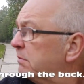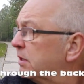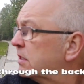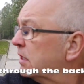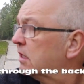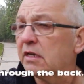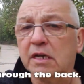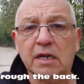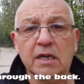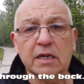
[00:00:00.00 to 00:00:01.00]
But uh,
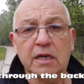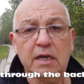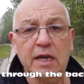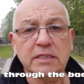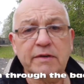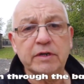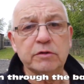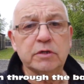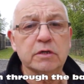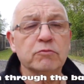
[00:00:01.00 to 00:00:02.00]
let's have a
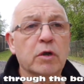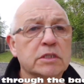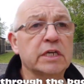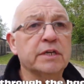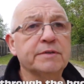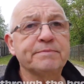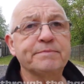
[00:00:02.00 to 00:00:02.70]
look at what's here.